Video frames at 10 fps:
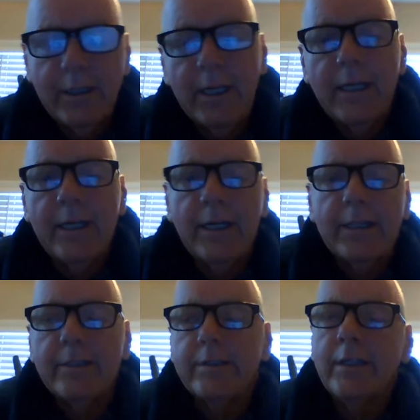Hey
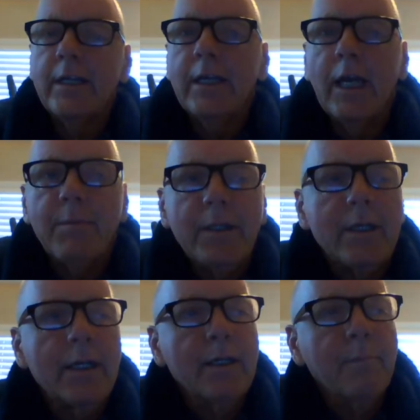guys, I'm going to
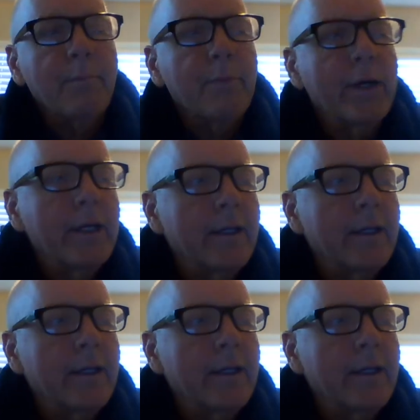kind of break